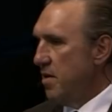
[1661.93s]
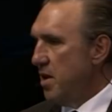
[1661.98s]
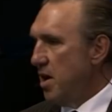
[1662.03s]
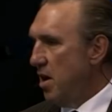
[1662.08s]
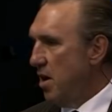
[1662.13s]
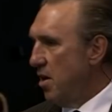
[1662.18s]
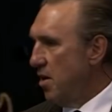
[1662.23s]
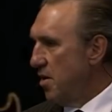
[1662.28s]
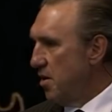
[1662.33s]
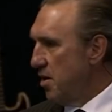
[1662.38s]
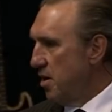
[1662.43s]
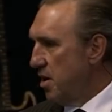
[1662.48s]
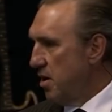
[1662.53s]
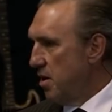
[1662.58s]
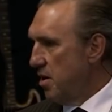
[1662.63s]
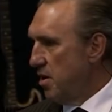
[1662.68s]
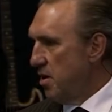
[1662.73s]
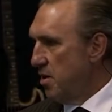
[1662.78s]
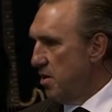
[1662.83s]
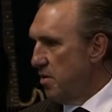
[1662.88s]
Now,
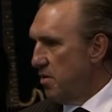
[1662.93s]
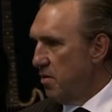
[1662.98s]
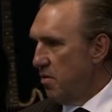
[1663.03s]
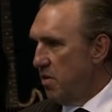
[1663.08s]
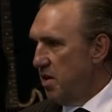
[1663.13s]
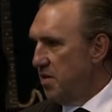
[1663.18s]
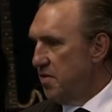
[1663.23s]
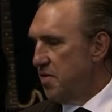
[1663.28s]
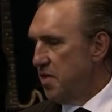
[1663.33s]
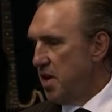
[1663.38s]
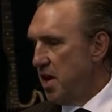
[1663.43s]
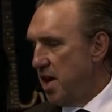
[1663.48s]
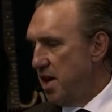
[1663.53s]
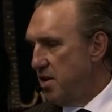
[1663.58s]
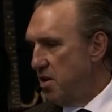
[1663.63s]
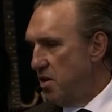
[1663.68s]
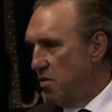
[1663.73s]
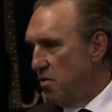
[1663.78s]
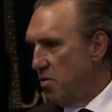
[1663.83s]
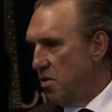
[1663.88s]
the reason I
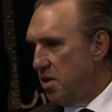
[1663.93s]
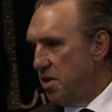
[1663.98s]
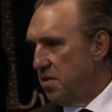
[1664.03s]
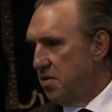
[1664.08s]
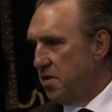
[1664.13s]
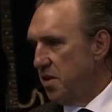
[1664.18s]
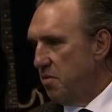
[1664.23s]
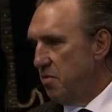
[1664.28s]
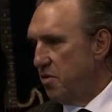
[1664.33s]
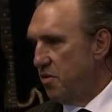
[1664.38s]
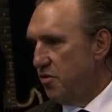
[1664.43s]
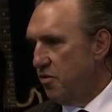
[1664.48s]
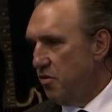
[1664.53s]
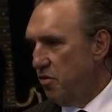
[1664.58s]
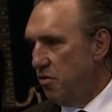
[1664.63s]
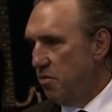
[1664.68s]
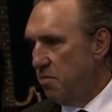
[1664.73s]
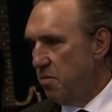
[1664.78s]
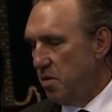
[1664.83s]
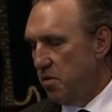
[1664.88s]
know what he said was
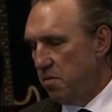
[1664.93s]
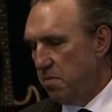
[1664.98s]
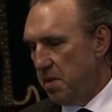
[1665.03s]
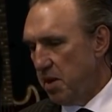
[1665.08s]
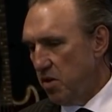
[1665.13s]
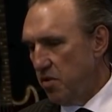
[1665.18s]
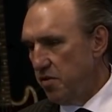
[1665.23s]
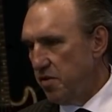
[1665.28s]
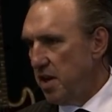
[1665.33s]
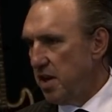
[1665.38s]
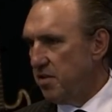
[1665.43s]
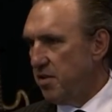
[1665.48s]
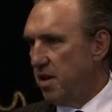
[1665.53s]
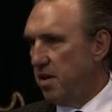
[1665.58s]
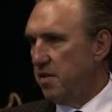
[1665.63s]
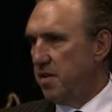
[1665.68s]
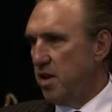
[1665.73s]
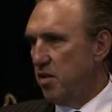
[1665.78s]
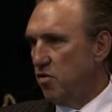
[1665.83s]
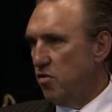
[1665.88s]
true is because I
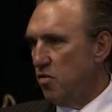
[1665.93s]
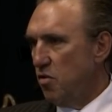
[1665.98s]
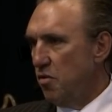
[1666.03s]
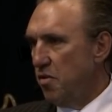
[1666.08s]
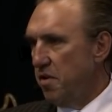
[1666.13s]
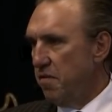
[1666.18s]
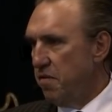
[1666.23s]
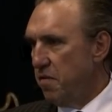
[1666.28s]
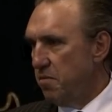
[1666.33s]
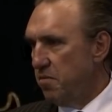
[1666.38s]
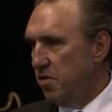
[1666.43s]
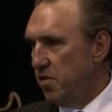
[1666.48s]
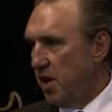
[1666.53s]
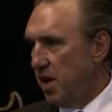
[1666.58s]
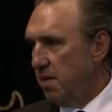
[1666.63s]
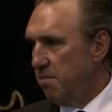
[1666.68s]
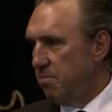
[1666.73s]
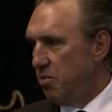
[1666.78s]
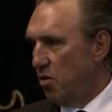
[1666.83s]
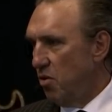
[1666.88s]
tell that story from
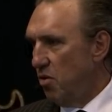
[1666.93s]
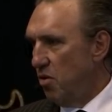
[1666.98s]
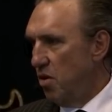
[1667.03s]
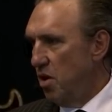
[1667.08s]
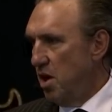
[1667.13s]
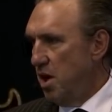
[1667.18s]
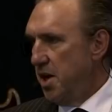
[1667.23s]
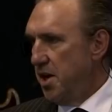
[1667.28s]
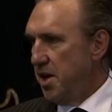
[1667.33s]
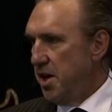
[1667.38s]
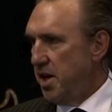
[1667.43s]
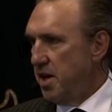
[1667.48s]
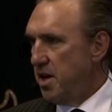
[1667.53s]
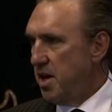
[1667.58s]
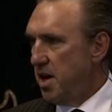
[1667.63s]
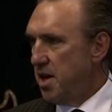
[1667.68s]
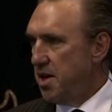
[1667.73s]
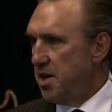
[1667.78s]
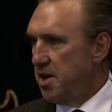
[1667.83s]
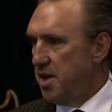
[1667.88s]
Singapore. In
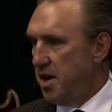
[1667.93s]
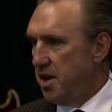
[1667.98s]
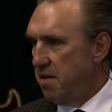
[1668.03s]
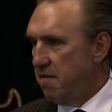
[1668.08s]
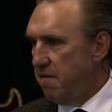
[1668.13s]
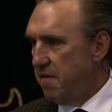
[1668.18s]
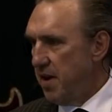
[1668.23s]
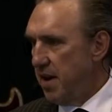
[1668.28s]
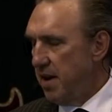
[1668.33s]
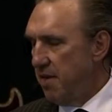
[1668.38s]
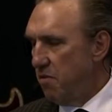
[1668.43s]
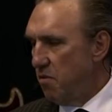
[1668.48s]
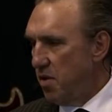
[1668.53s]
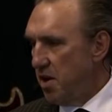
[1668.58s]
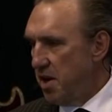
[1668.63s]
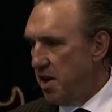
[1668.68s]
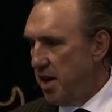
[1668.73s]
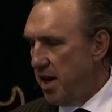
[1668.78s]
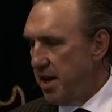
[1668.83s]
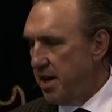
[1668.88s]
1995,
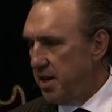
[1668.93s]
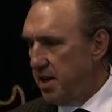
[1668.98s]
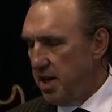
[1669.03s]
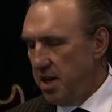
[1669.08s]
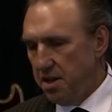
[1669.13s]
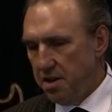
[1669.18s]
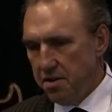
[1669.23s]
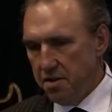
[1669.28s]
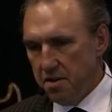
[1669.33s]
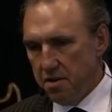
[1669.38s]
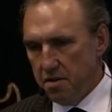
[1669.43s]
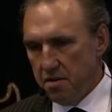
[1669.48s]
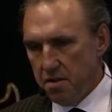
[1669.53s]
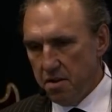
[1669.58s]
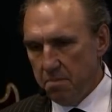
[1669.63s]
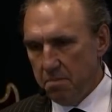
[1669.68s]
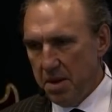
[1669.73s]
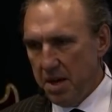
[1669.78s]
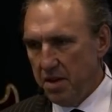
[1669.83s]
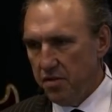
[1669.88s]
when I'd eaten,
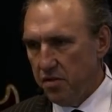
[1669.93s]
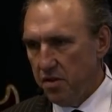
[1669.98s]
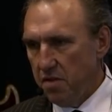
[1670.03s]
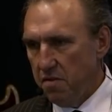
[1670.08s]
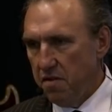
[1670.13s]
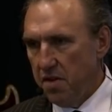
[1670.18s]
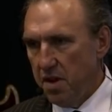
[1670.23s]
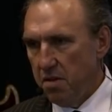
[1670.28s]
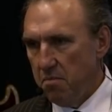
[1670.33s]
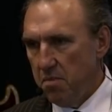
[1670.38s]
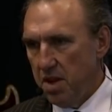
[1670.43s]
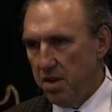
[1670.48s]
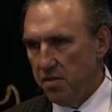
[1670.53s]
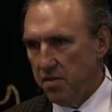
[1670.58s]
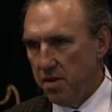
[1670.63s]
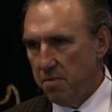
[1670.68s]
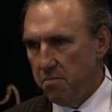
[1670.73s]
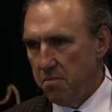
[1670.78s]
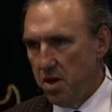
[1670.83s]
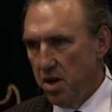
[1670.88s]
the pastor fed me
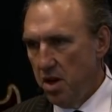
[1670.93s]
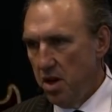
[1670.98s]
some,